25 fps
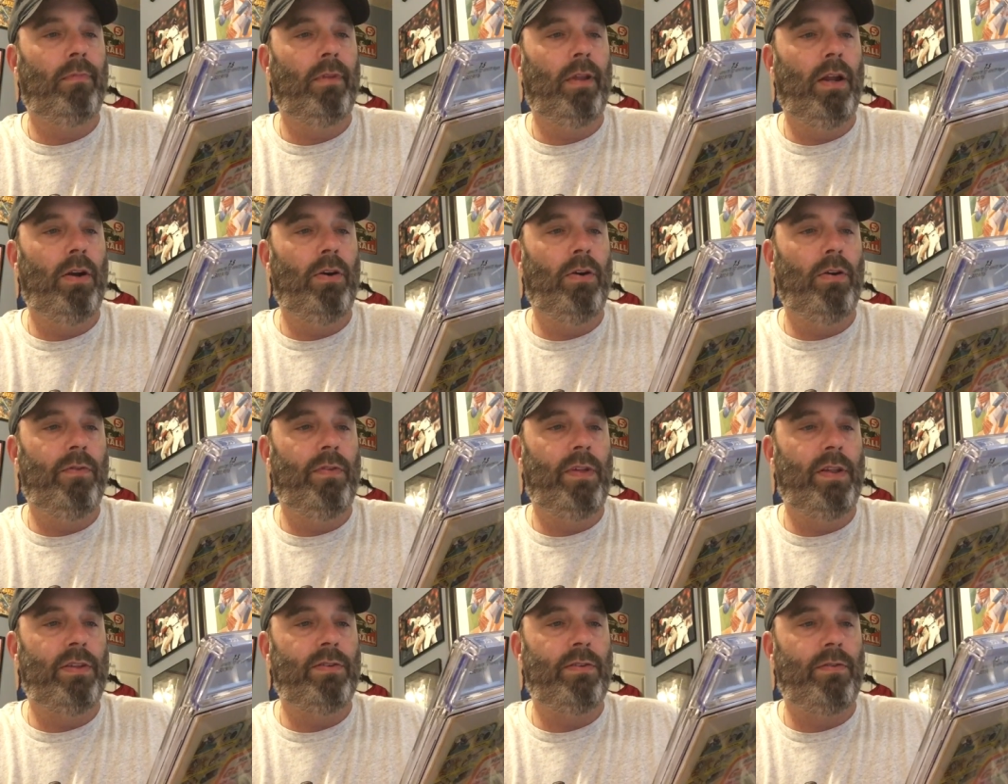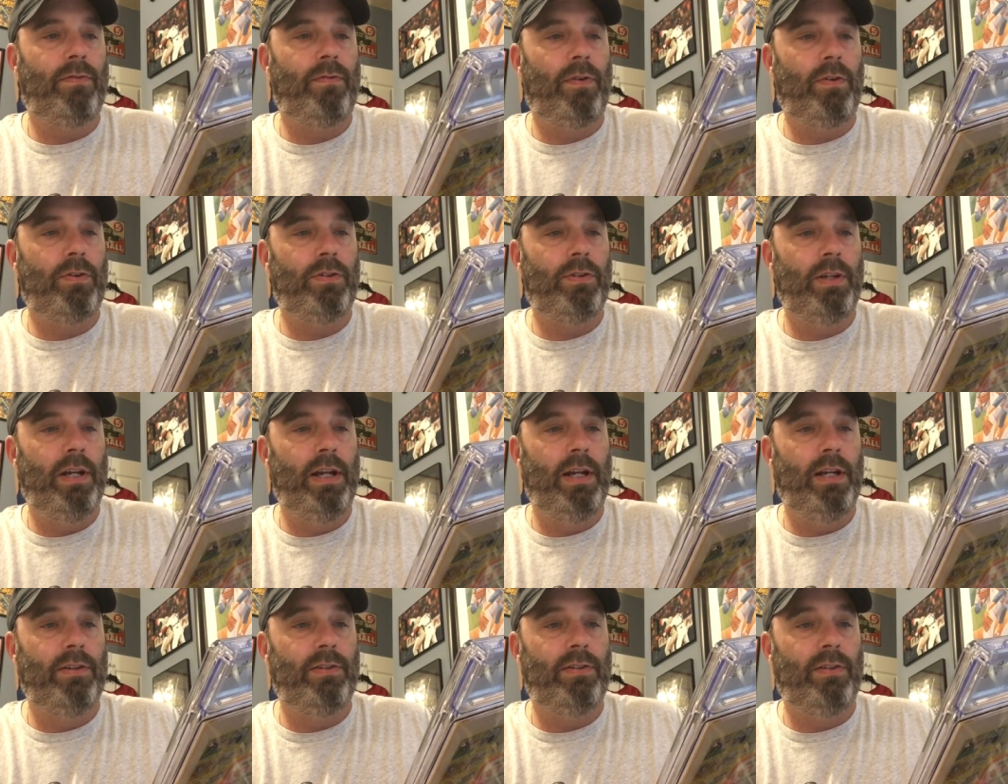I don't know if that's the first,
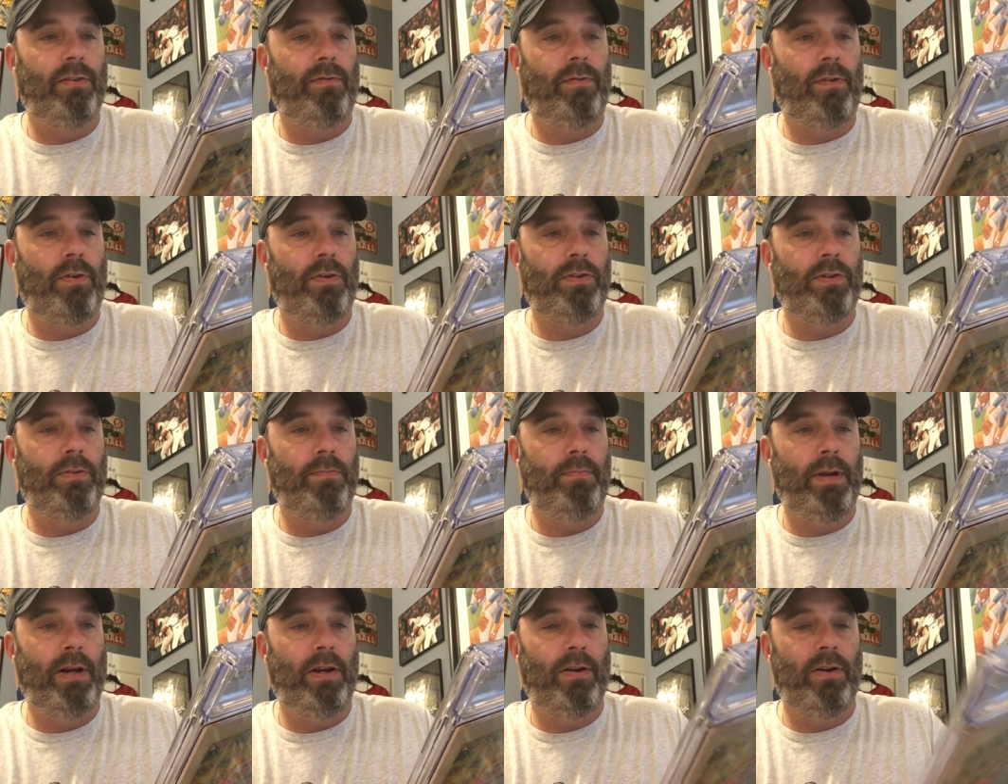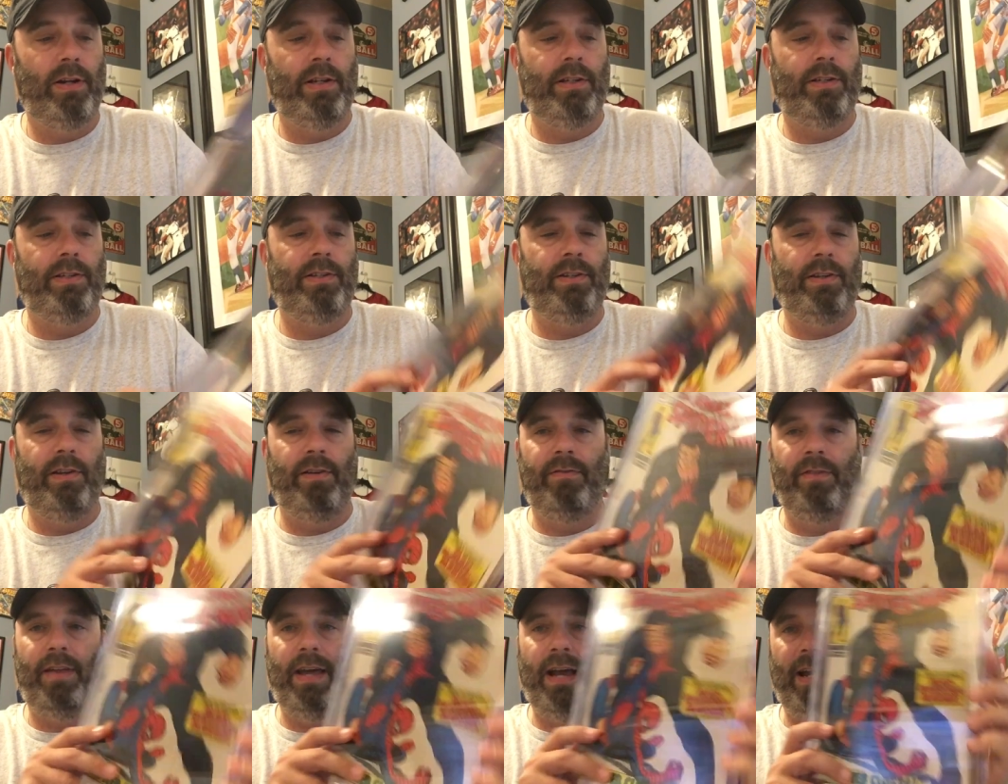it is the first appearance
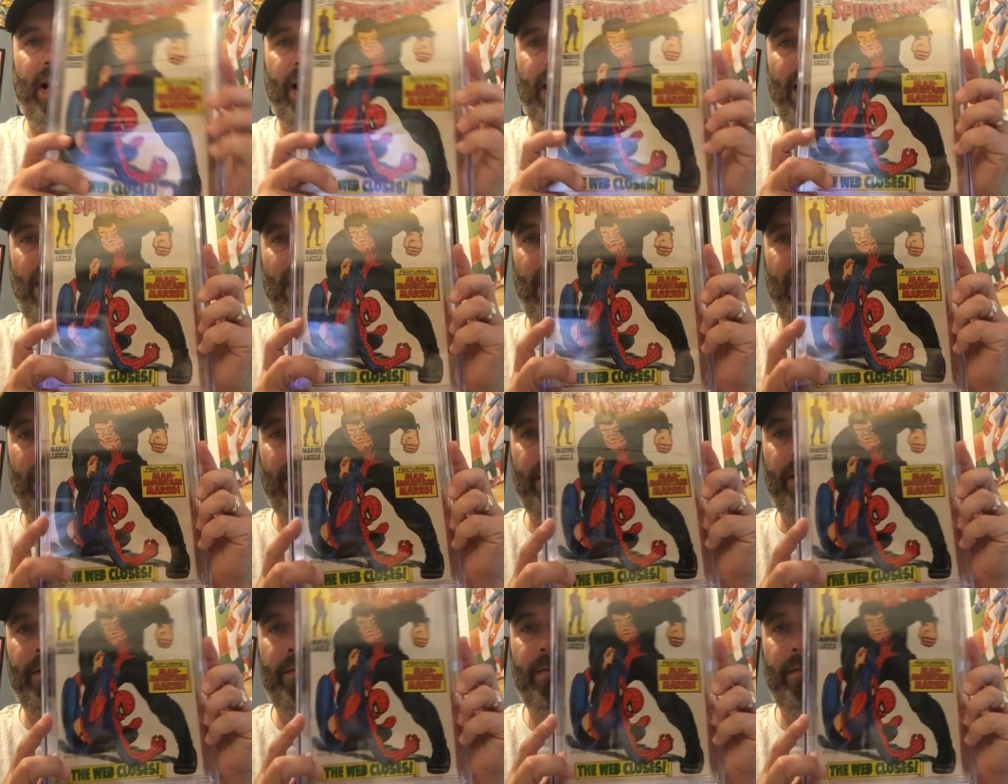of that guy.